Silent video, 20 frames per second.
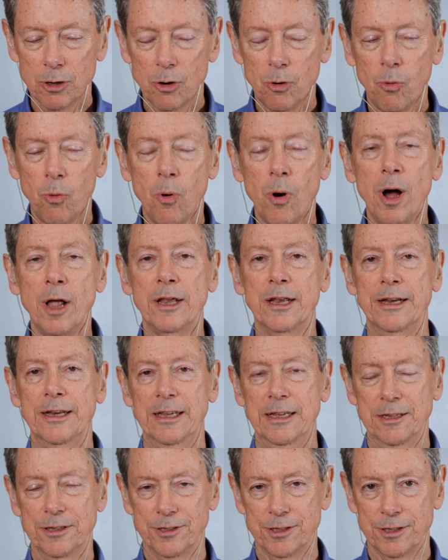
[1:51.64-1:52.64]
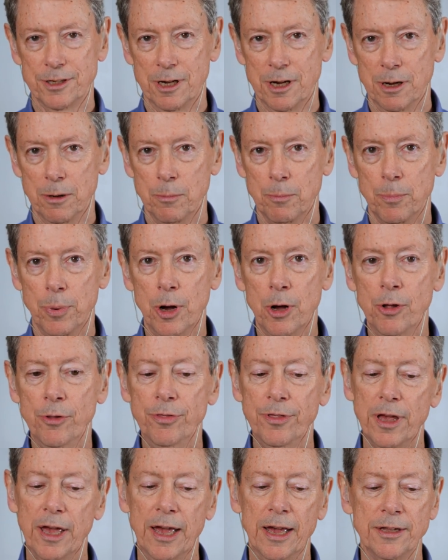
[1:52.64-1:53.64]
qualities,
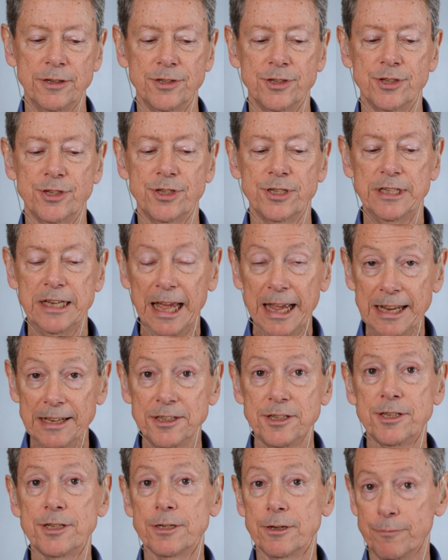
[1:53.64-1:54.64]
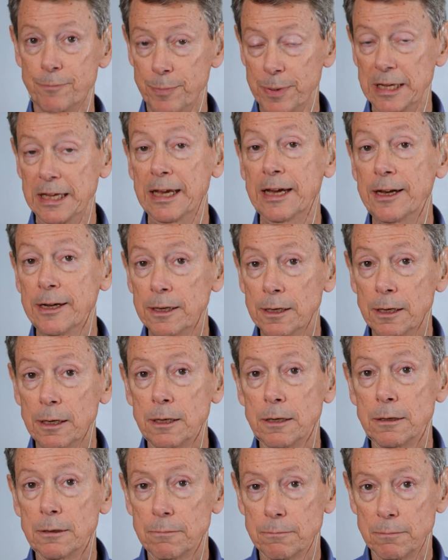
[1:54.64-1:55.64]
both as states of being
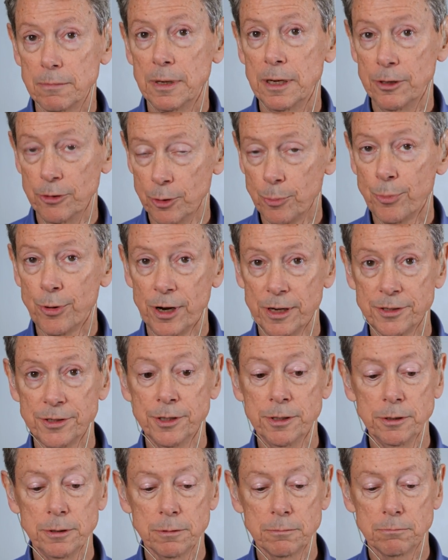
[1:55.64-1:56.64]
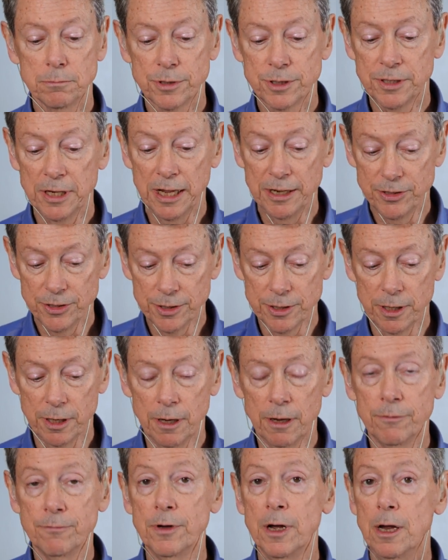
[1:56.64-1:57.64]
in the present, states
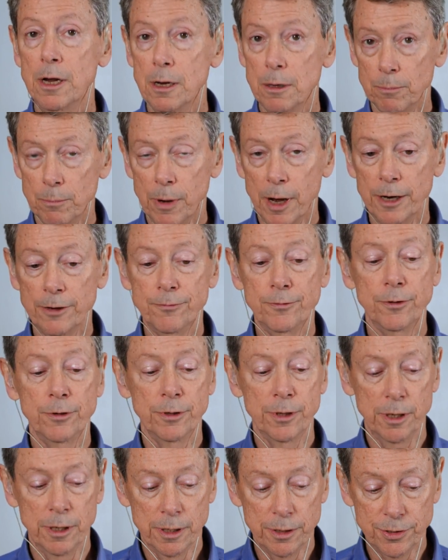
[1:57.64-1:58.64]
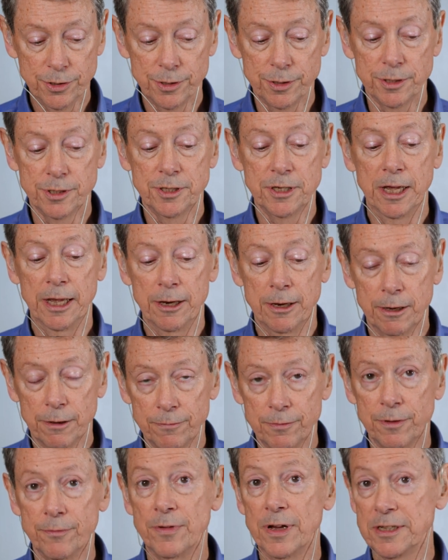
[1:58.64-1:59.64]
of mindfulness, the state
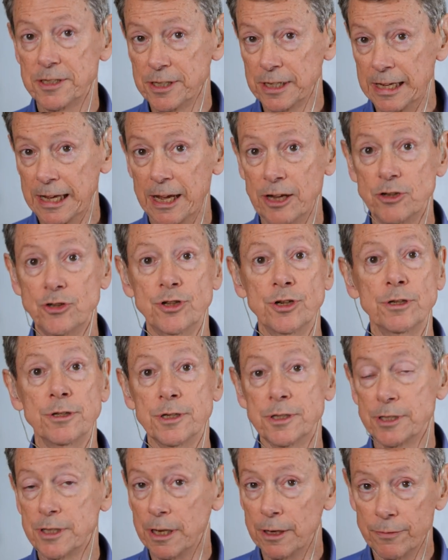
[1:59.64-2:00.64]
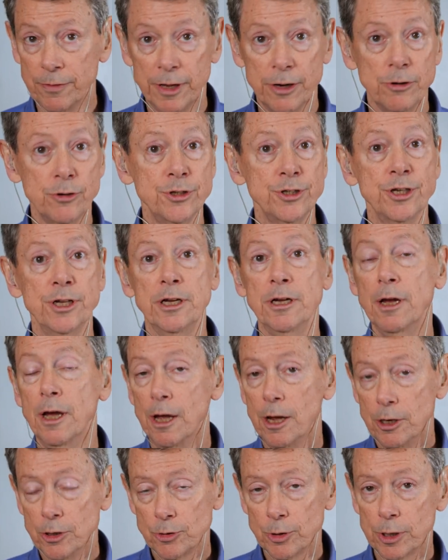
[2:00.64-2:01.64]
of investigation, the state of energy,
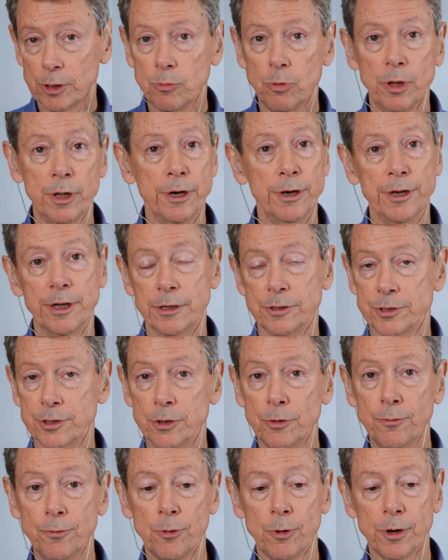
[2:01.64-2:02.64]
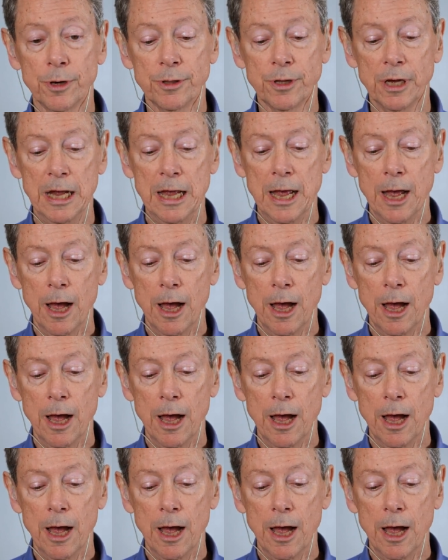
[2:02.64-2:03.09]
tranquility, and so forth.